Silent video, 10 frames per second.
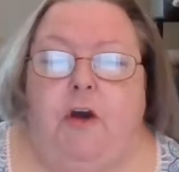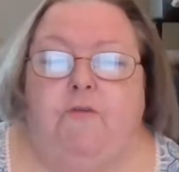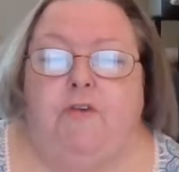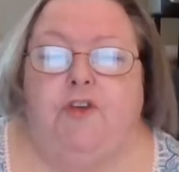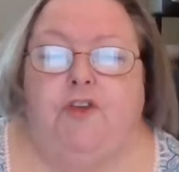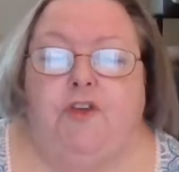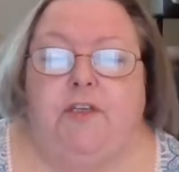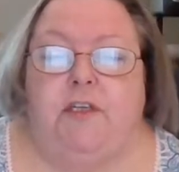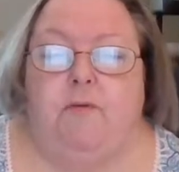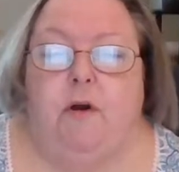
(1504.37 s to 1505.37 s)
over and shook
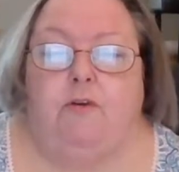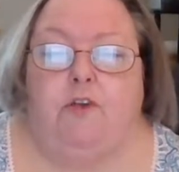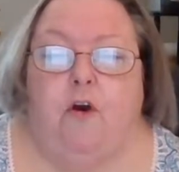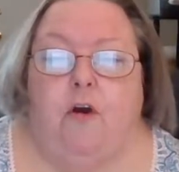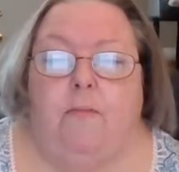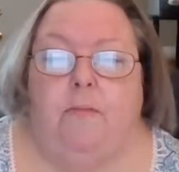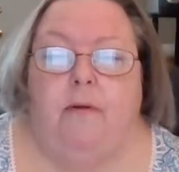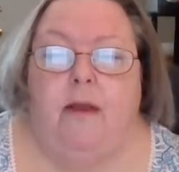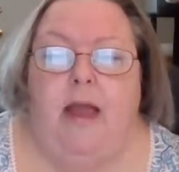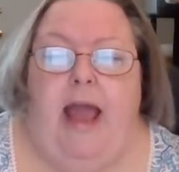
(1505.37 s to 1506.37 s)
Zero's arm.
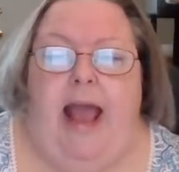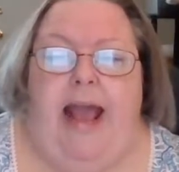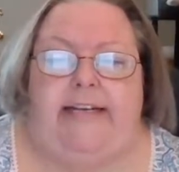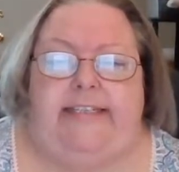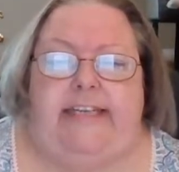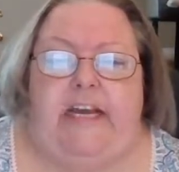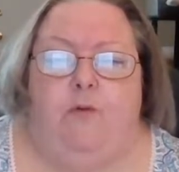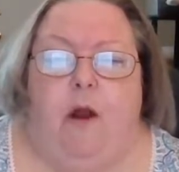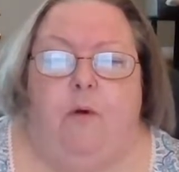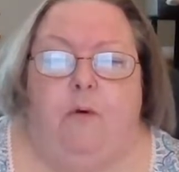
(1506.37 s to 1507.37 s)
"Hey,
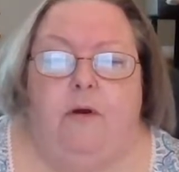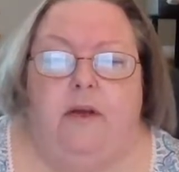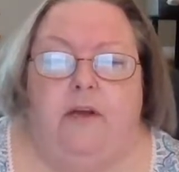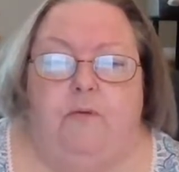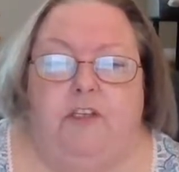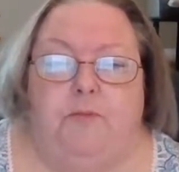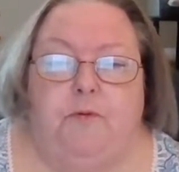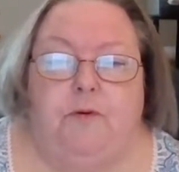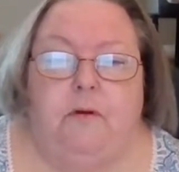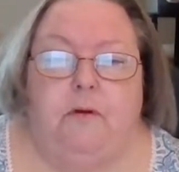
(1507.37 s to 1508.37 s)
Zero," he
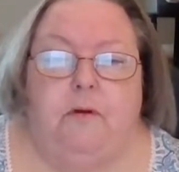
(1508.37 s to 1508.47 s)
whispered.